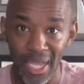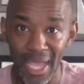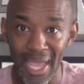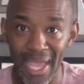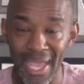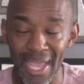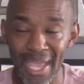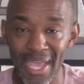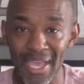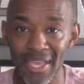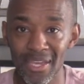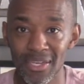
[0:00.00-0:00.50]

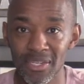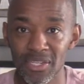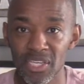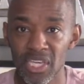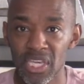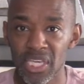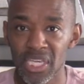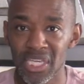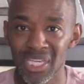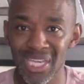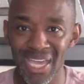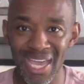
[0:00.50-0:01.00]
and
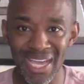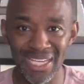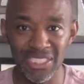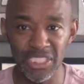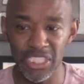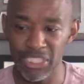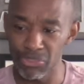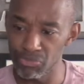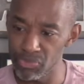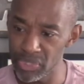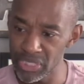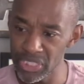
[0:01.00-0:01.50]
he has
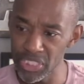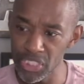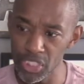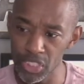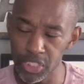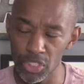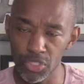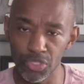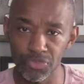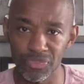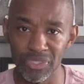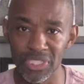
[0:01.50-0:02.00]
a really
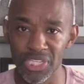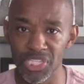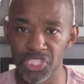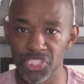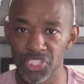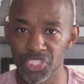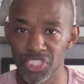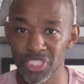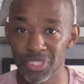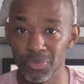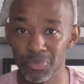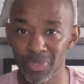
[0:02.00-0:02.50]
close
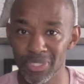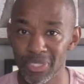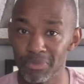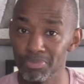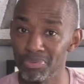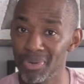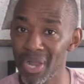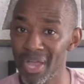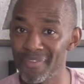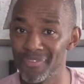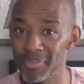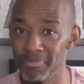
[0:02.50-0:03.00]
relationship with a
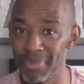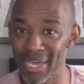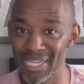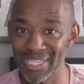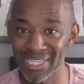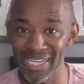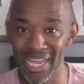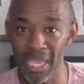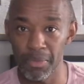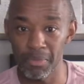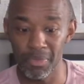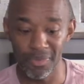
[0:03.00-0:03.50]
prophet by the
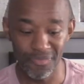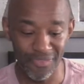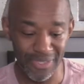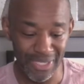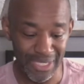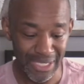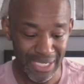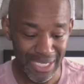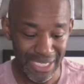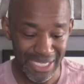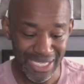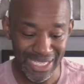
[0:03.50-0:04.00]
name of
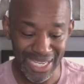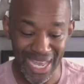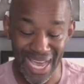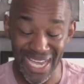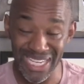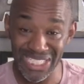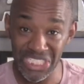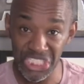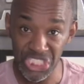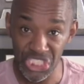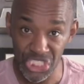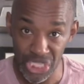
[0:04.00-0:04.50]

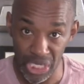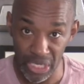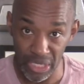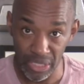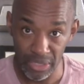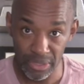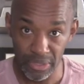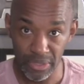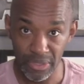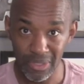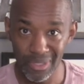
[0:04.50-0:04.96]
Elisha.